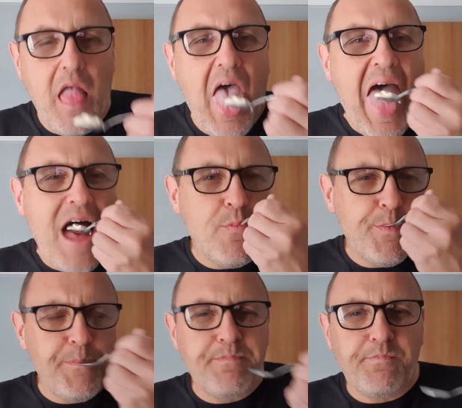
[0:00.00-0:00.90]

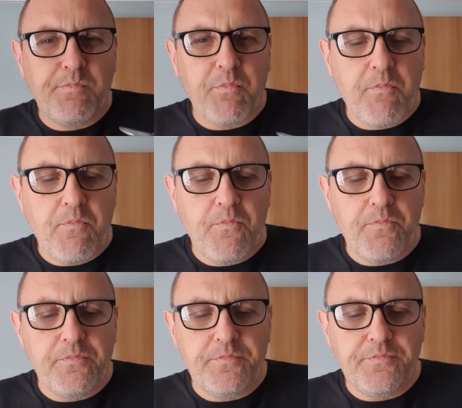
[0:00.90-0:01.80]

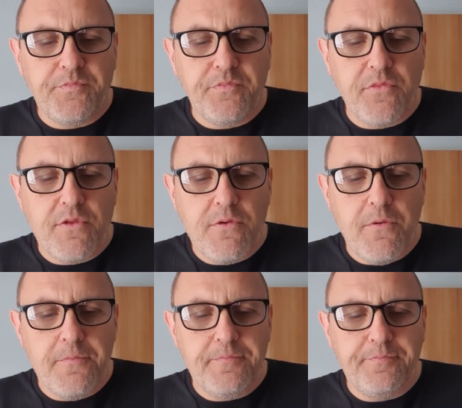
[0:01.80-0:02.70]

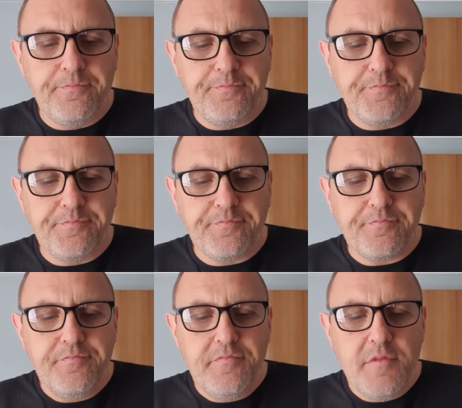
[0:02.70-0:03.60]

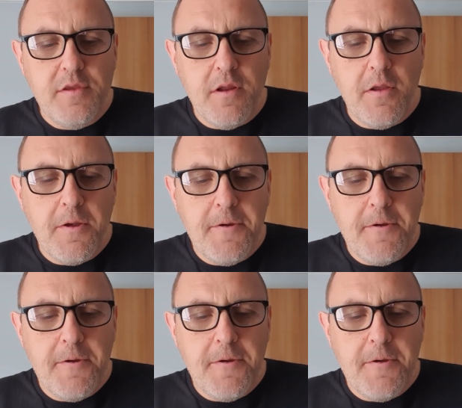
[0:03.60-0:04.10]
[no speech]